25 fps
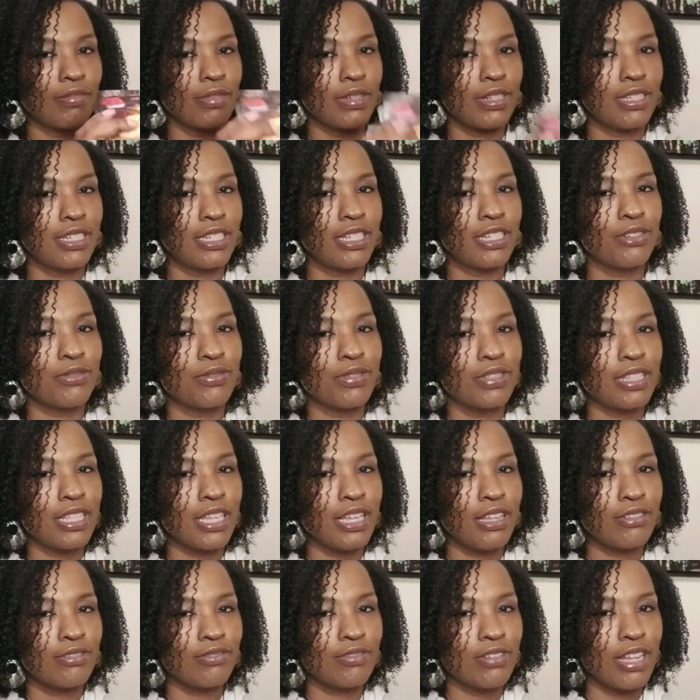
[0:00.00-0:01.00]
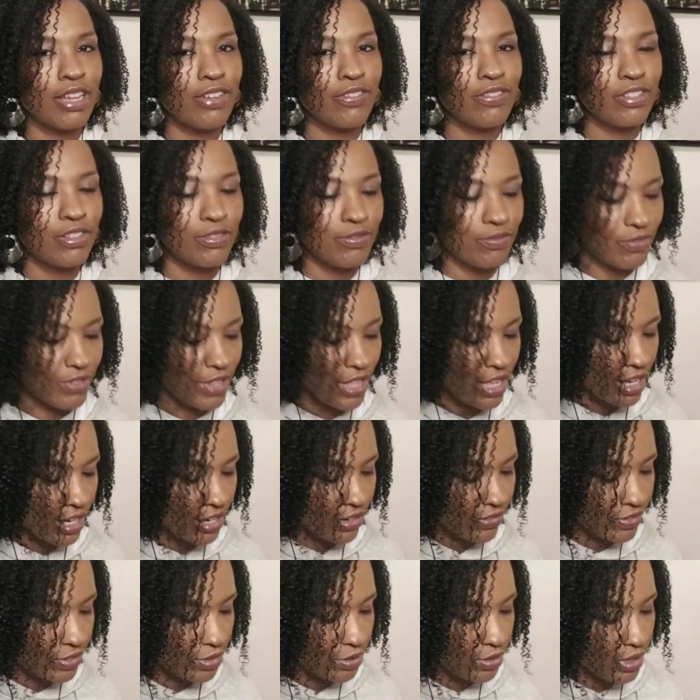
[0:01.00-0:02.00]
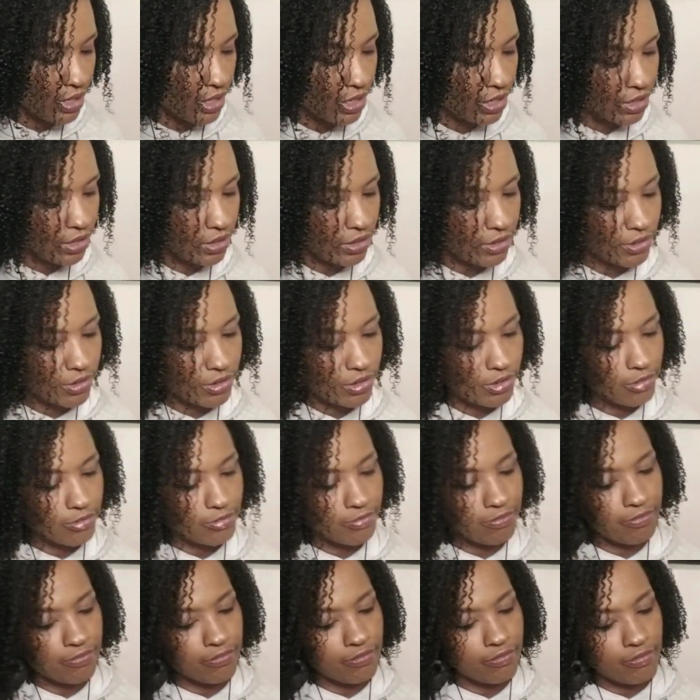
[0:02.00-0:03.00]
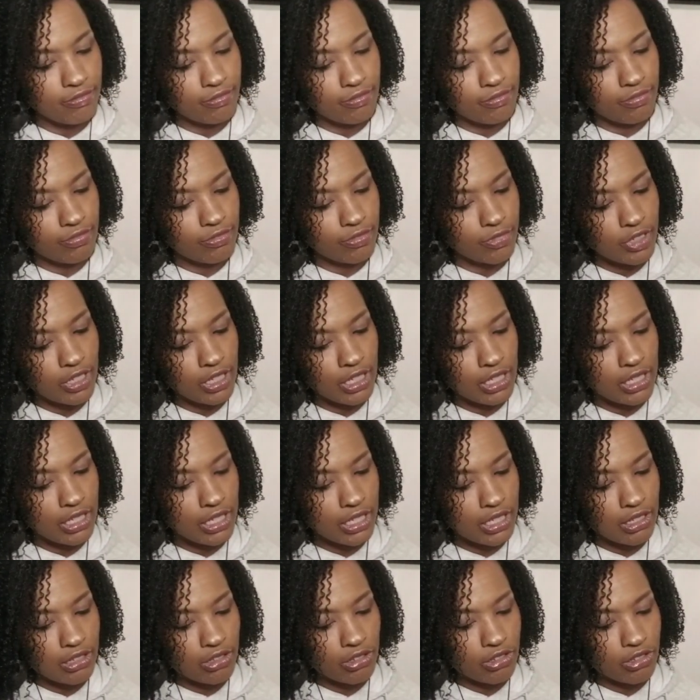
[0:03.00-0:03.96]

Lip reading: I did it without having to fly everywhere. Good